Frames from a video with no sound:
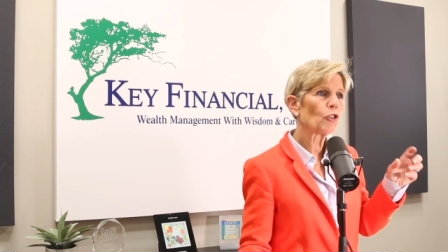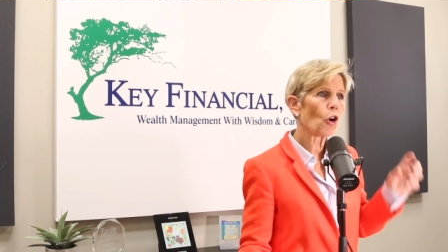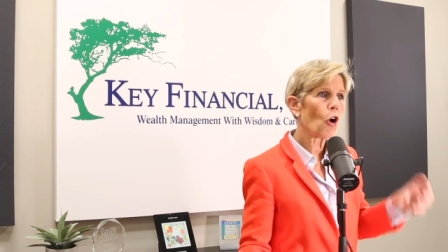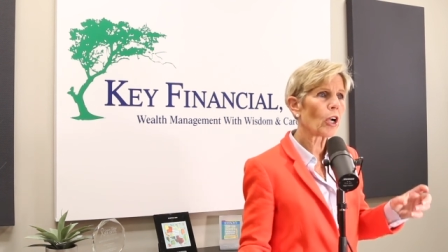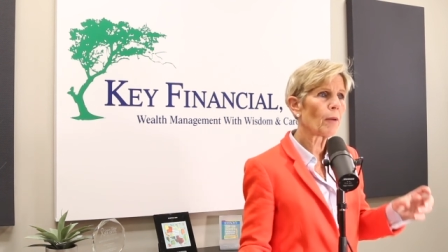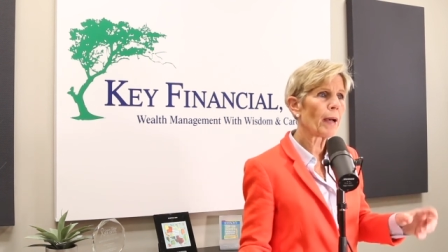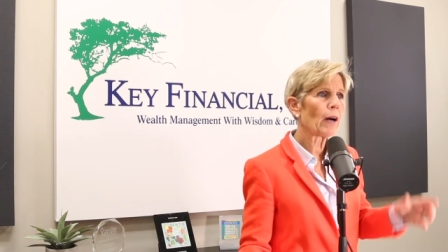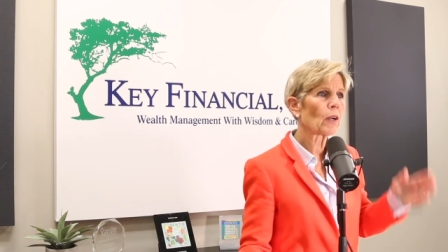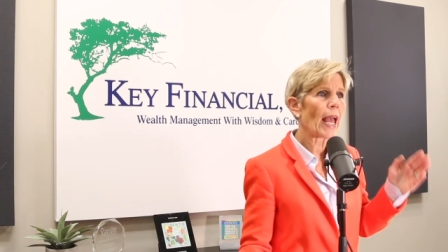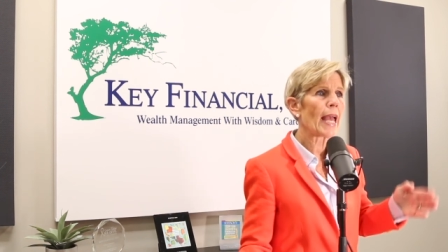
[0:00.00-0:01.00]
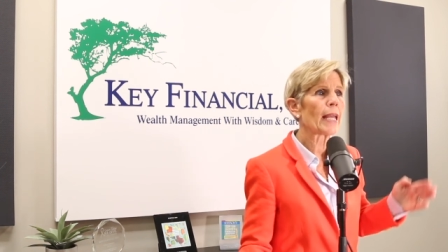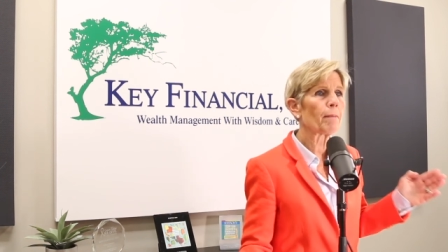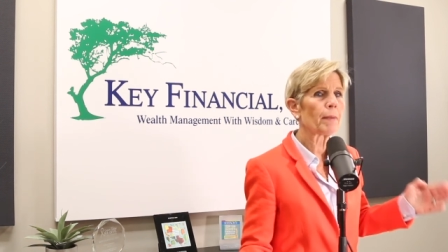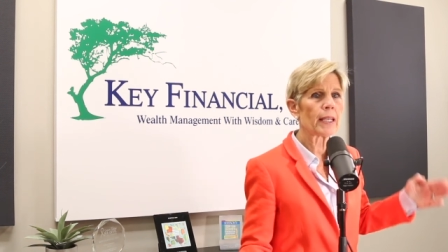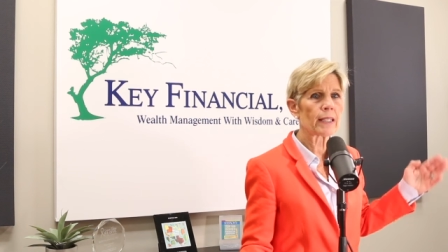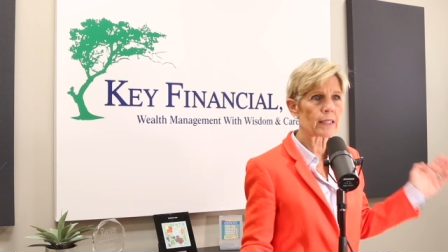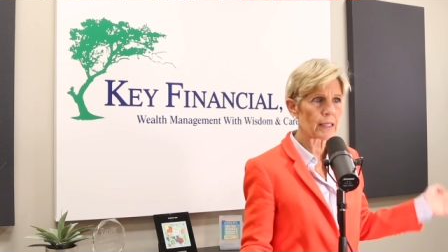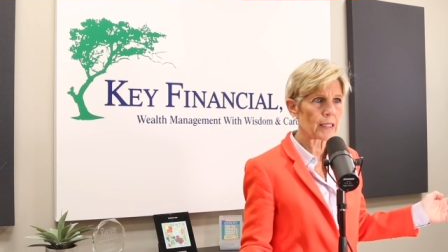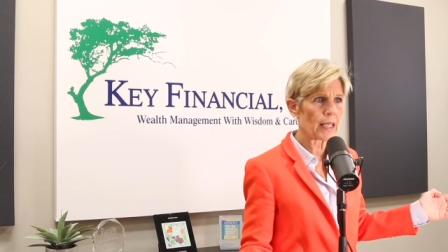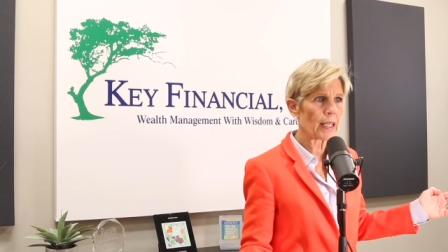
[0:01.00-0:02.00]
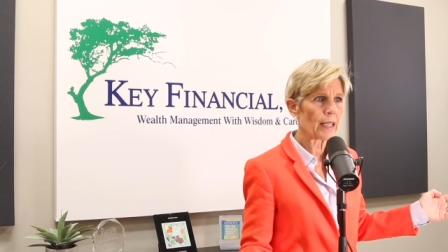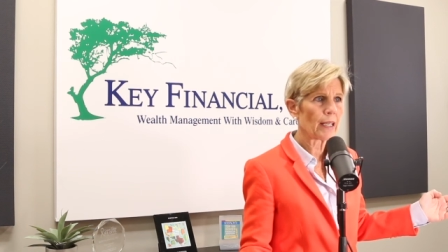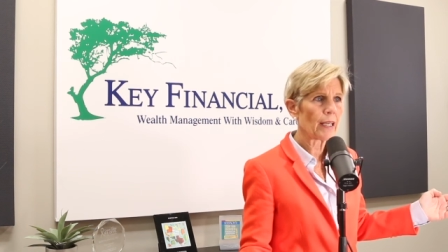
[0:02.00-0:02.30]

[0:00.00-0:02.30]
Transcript: talk about A, B, and C?